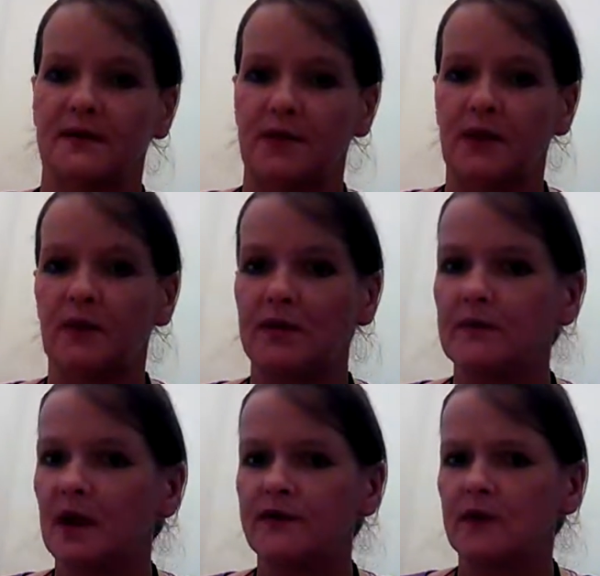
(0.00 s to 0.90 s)
to be with
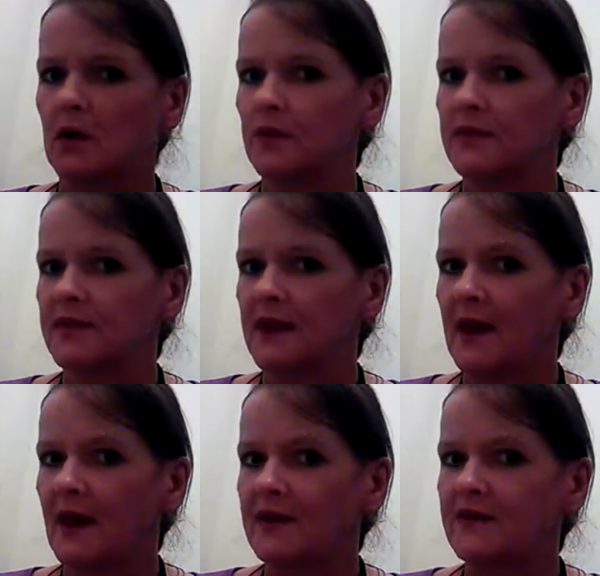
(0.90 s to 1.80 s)
my children than
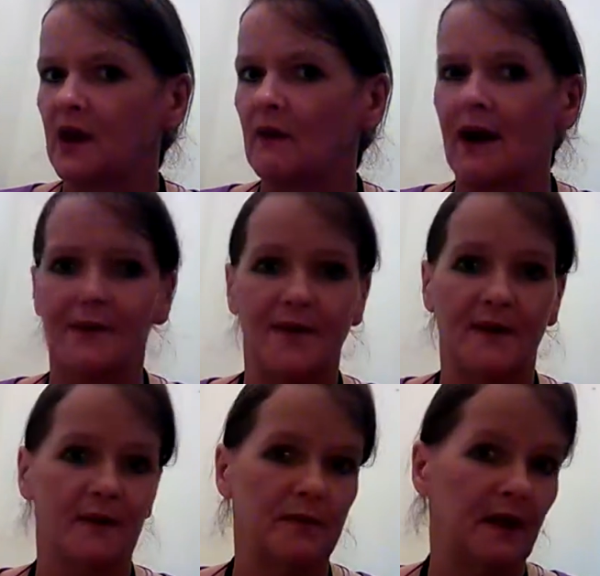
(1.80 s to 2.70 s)
I do? I've
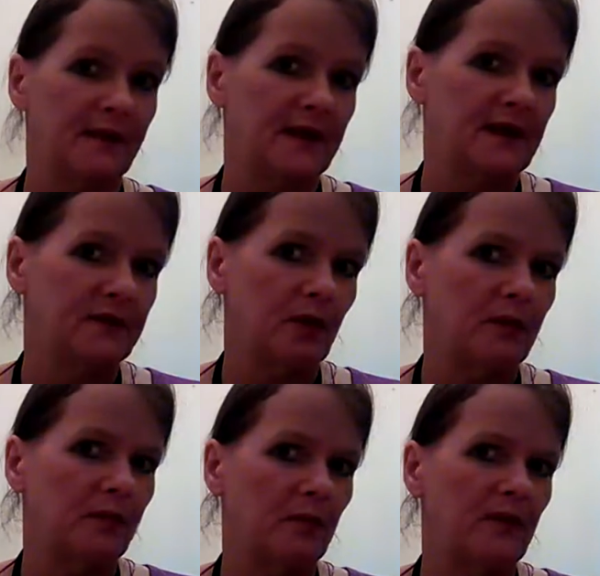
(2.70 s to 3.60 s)
never met these
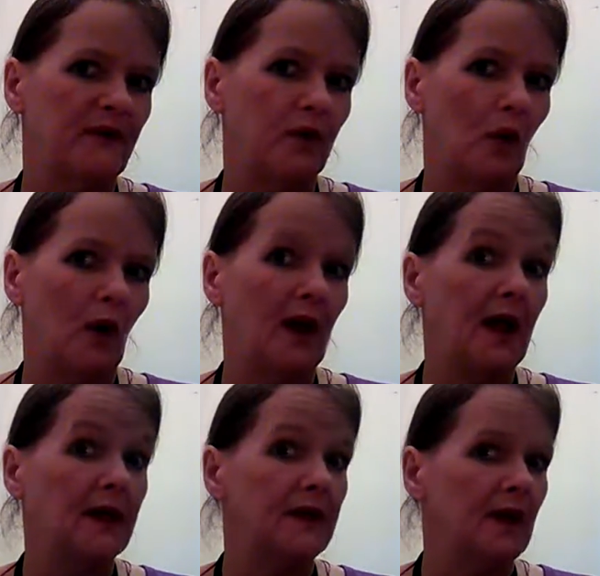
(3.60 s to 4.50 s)
people before,
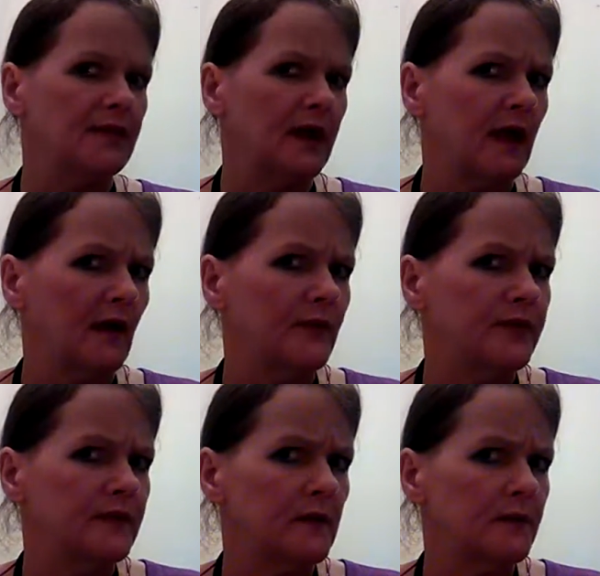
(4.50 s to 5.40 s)
and yet they have
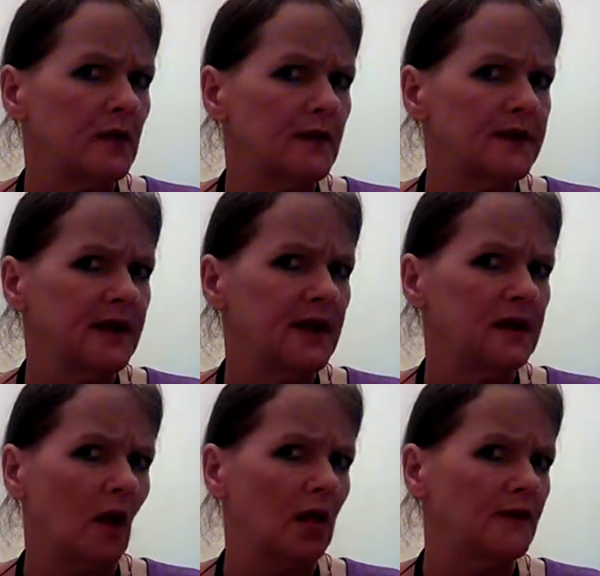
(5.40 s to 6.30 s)
the ability
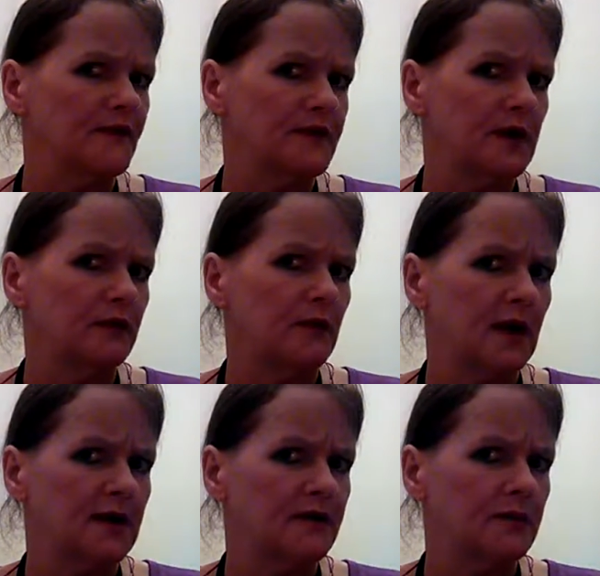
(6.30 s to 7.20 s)
to all of a sudden
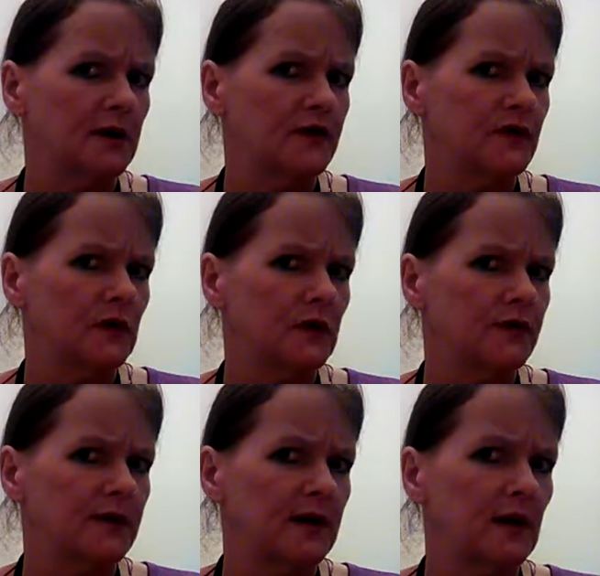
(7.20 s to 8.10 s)
raise my
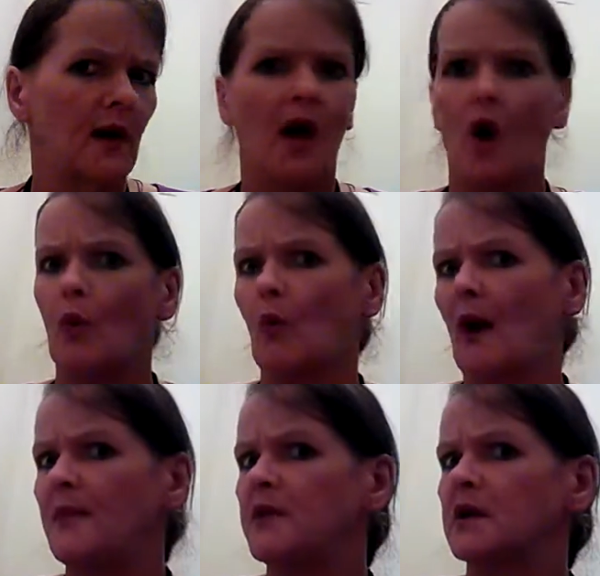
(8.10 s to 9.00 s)
children.
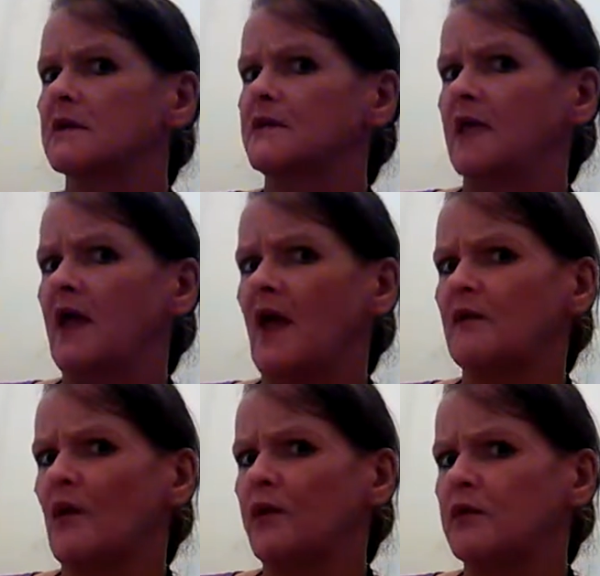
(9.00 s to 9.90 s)
Why? Because they
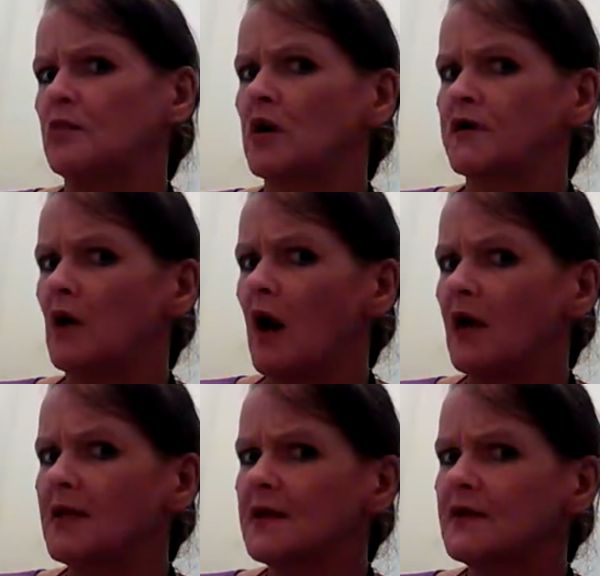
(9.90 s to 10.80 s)
have a few more
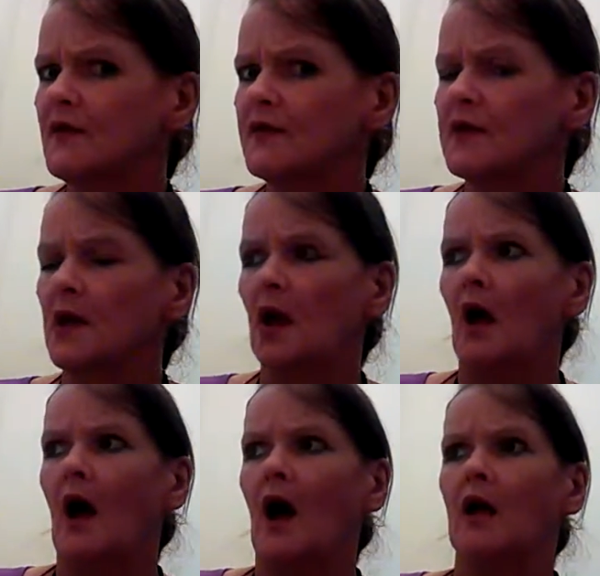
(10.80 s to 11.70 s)
dollars?
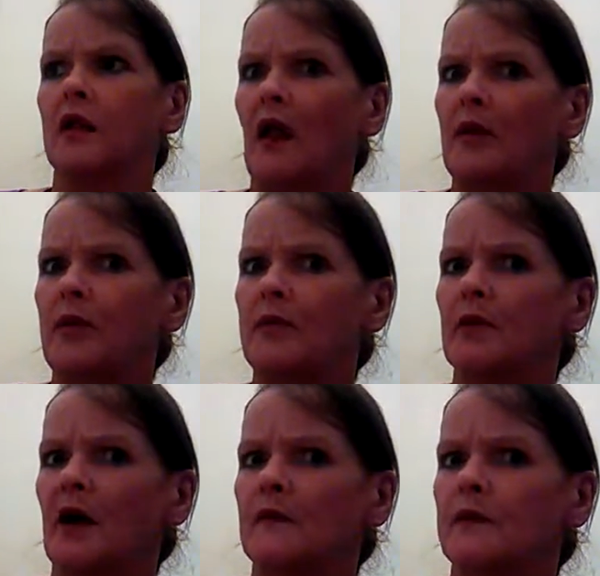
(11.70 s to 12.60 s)
A lot of people
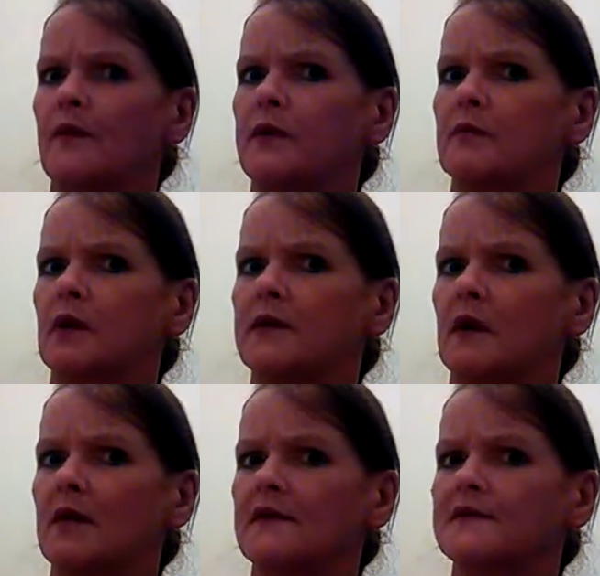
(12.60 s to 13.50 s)
have a few more
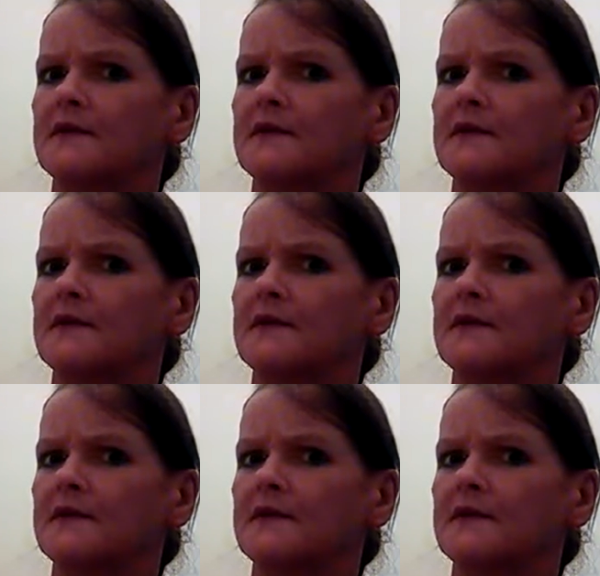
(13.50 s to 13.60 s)
dollars